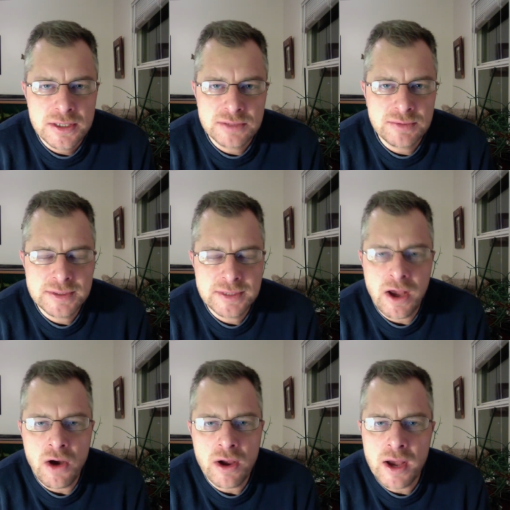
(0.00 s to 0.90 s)
So we see
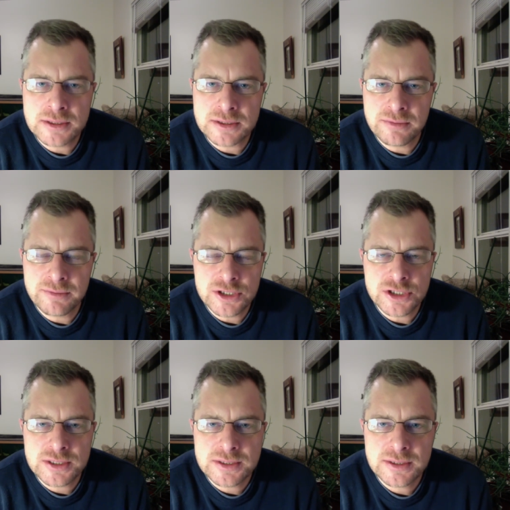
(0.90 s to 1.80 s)
all kinds of
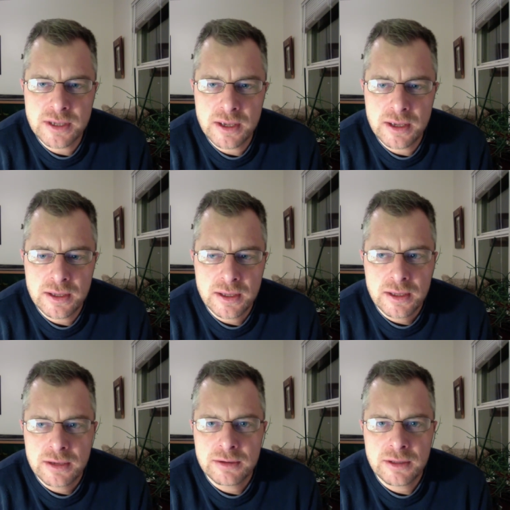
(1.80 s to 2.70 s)
divisions uh,
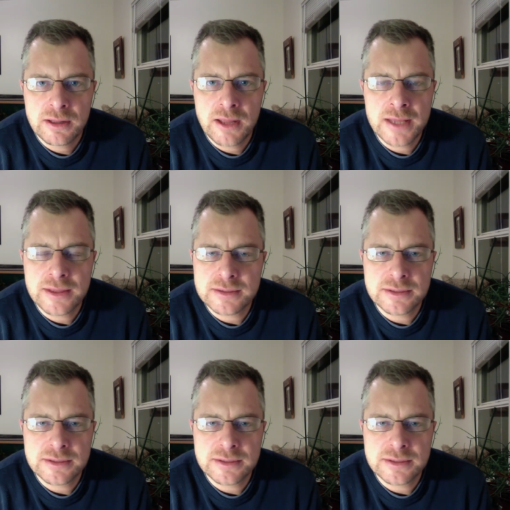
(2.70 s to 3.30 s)
like this.